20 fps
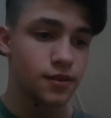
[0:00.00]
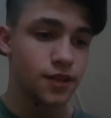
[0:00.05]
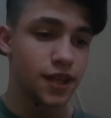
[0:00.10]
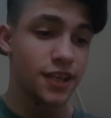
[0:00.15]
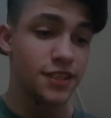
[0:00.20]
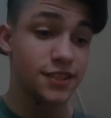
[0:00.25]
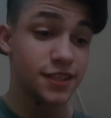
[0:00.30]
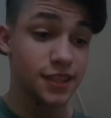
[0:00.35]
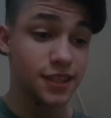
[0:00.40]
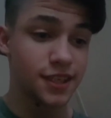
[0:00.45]

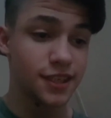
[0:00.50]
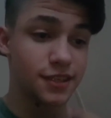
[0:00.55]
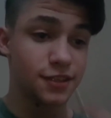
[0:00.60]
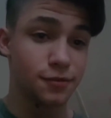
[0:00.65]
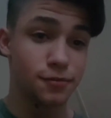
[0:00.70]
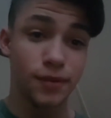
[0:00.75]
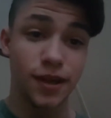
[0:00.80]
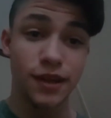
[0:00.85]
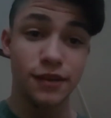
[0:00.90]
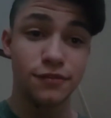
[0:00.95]
they said
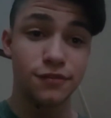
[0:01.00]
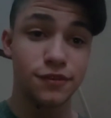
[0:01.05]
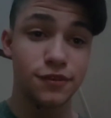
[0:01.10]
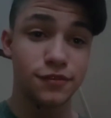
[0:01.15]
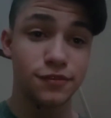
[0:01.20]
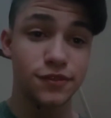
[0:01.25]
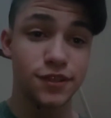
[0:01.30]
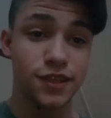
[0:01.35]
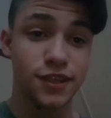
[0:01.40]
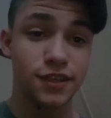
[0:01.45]
either May
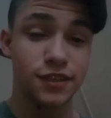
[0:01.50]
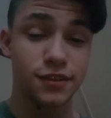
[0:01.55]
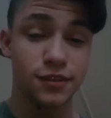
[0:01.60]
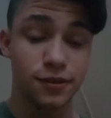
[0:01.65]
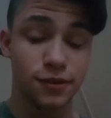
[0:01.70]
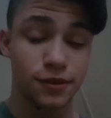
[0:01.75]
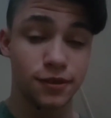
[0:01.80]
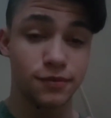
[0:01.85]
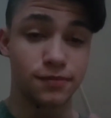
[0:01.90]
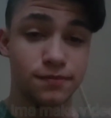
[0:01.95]
15th
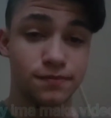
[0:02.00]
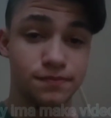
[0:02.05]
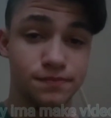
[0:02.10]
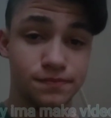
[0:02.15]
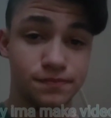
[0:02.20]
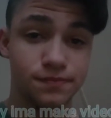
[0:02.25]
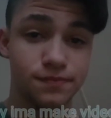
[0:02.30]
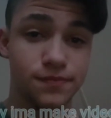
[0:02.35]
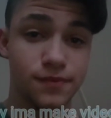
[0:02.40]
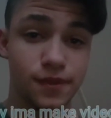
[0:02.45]
or
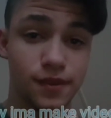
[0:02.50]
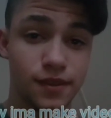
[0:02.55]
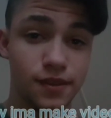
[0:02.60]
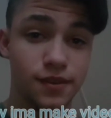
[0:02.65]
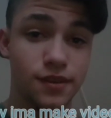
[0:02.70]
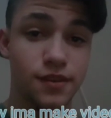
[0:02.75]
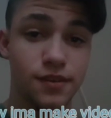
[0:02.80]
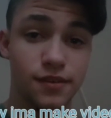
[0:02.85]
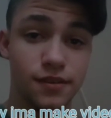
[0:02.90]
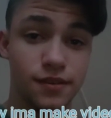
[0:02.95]

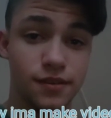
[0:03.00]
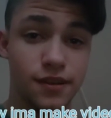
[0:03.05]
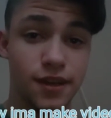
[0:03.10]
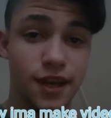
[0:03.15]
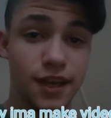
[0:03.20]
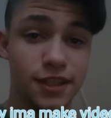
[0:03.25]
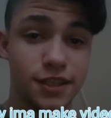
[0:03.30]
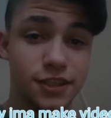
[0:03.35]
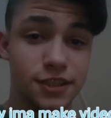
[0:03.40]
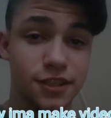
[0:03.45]

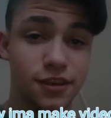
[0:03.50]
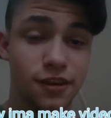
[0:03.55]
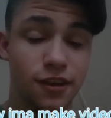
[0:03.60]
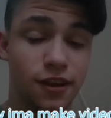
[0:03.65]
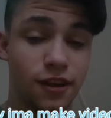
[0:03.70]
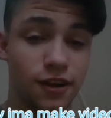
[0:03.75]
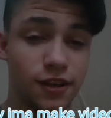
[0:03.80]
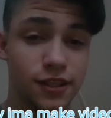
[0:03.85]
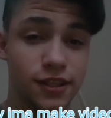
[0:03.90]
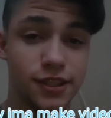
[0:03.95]
next year
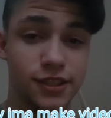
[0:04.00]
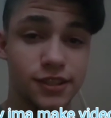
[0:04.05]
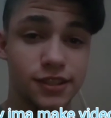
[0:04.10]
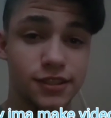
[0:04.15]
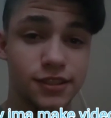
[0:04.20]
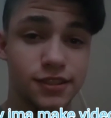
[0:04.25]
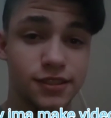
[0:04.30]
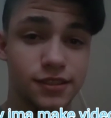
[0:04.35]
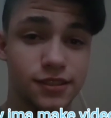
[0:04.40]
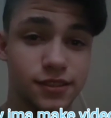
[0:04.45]
August.
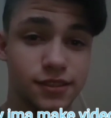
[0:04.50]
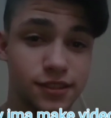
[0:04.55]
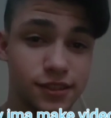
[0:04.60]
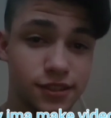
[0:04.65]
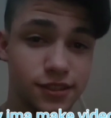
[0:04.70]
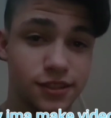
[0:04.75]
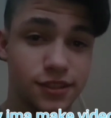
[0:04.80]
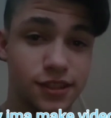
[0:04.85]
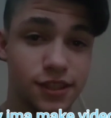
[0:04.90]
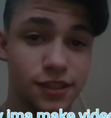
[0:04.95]

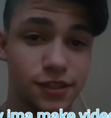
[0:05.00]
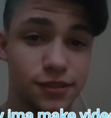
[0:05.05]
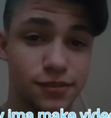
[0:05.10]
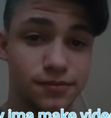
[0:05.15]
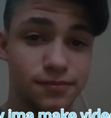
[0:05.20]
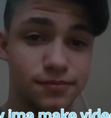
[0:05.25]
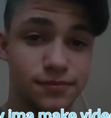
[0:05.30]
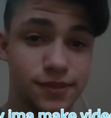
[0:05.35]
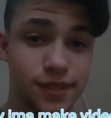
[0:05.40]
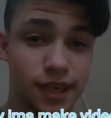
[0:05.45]
It's still
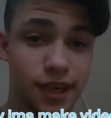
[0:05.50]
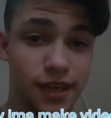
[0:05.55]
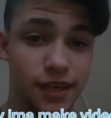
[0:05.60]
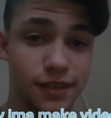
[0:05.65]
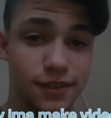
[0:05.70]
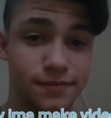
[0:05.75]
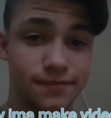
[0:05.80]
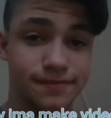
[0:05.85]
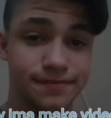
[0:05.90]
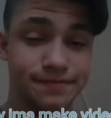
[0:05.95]
kind
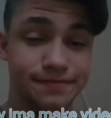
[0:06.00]
of